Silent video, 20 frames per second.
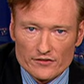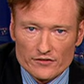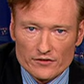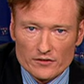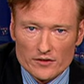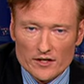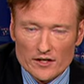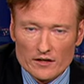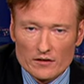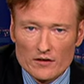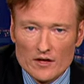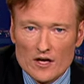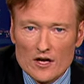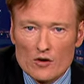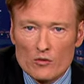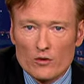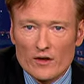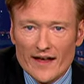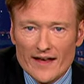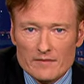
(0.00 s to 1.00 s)
studio.
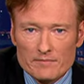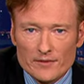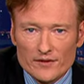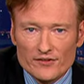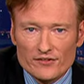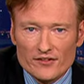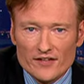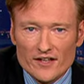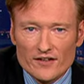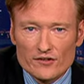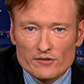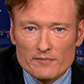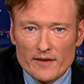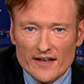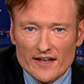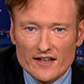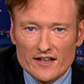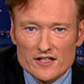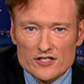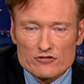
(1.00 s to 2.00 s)
Well, N B C is
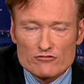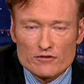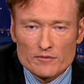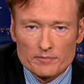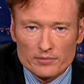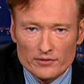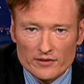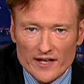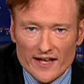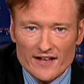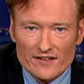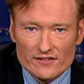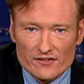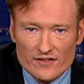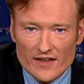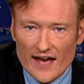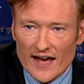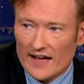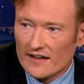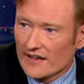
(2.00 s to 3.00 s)
making us replace
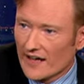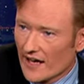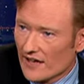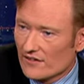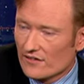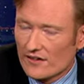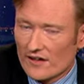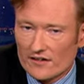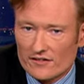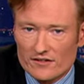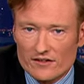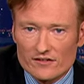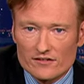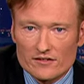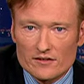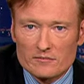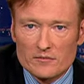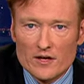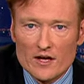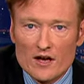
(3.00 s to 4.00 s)
that headset
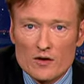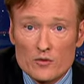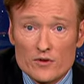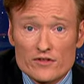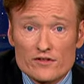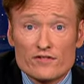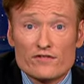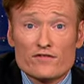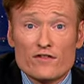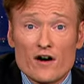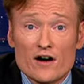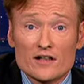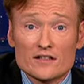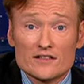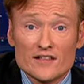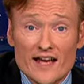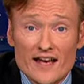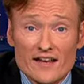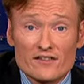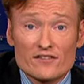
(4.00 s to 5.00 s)
system with a far
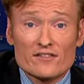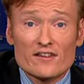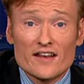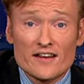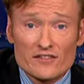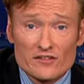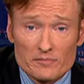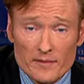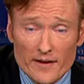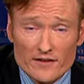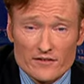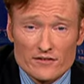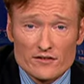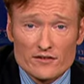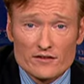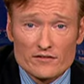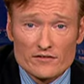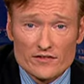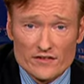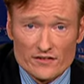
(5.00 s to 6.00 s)
less
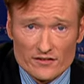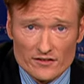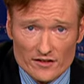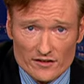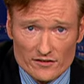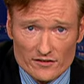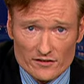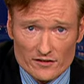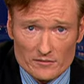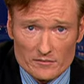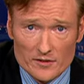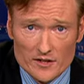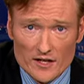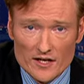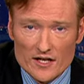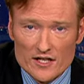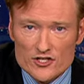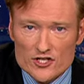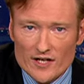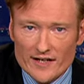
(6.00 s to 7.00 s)
expensive system.
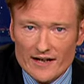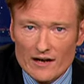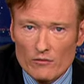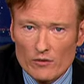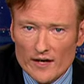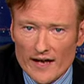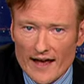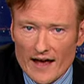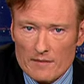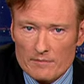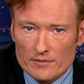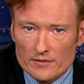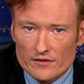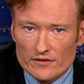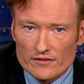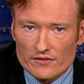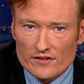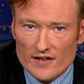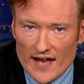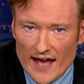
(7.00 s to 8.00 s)
Check out what
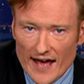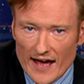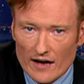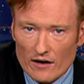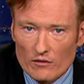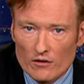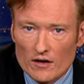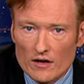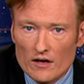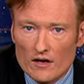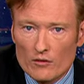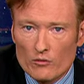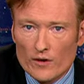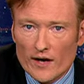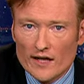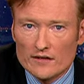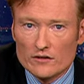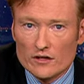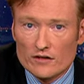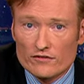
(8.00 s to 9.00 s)
happens now when
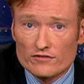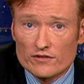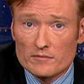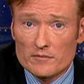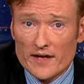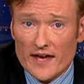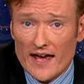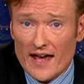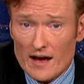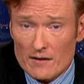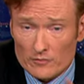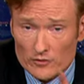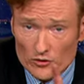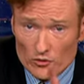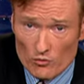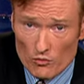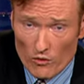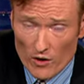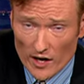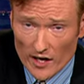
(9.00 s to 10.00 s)
I look from camera
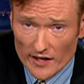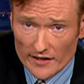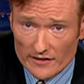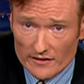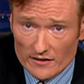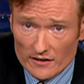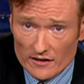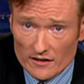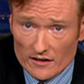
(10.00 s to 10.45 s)
one